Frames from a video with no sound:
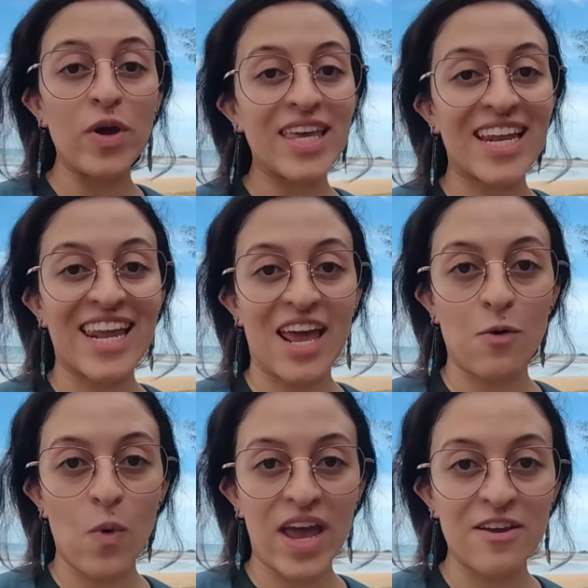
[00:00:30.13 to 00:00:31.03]
a weekend
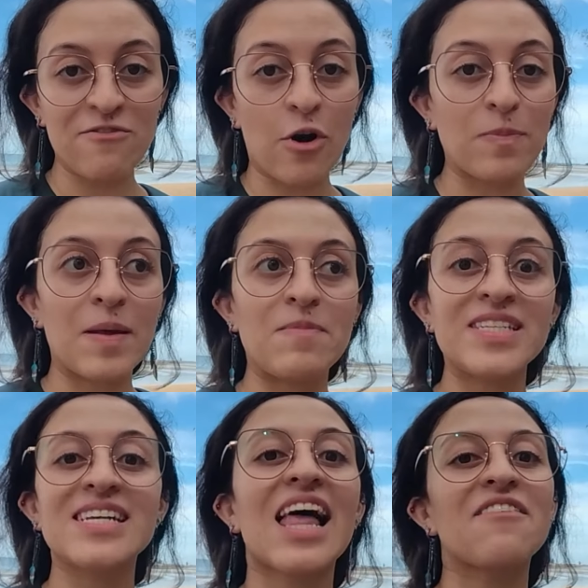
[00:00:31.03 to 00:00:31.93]
getaway from the
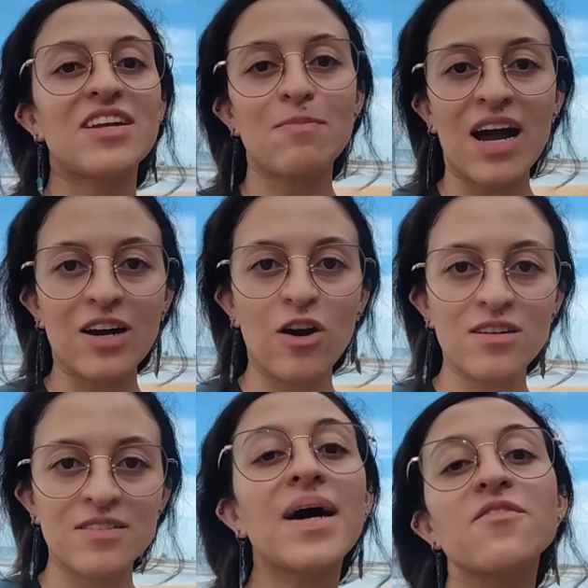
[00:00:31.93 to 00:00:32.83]
busy life in
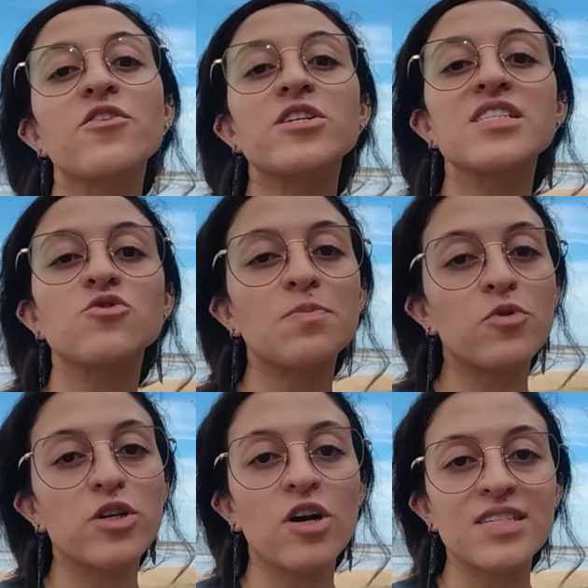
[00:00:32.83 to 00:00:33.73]
Bangkok, but for this
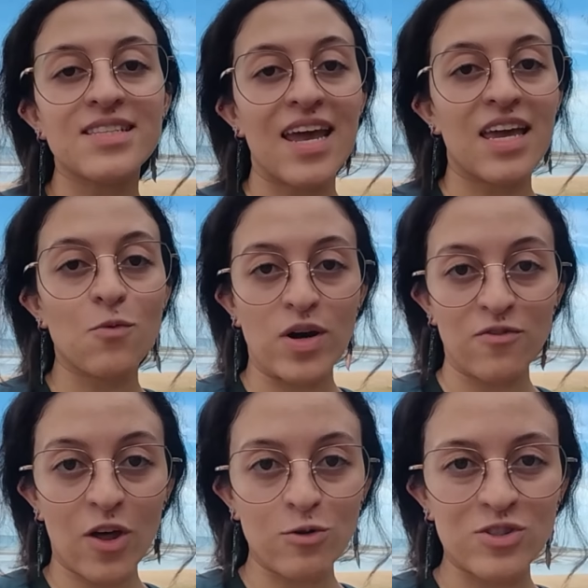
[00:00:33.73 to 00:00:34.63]
trip we're not staying in
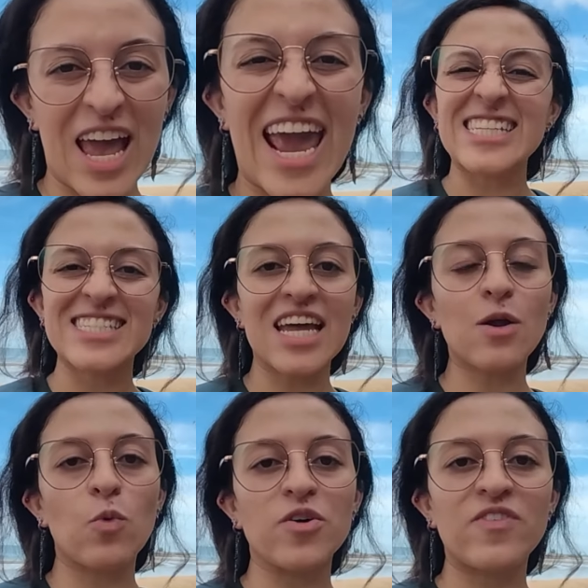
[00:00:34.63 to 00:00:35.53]
one of those.
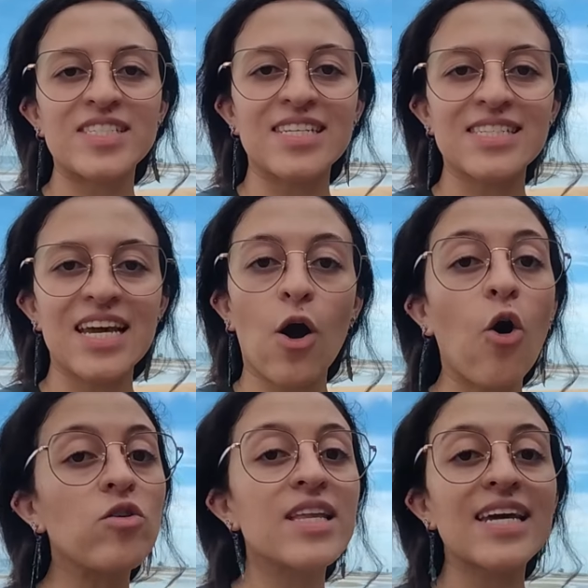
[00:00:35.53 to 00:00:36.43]
Instead, we're visiting
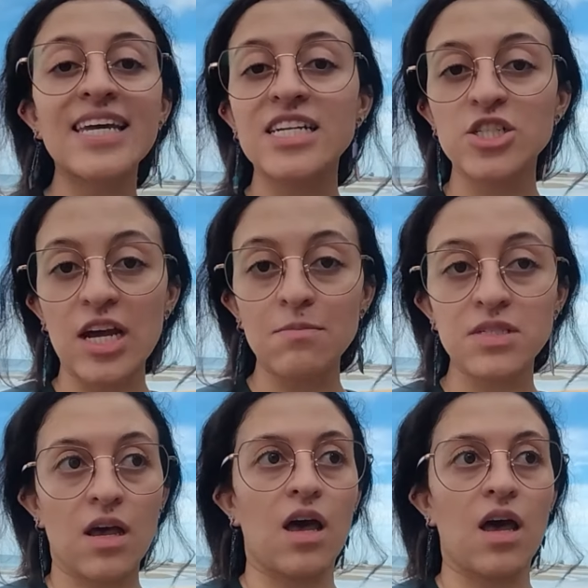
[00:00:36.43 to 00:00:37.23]
all the hidden gems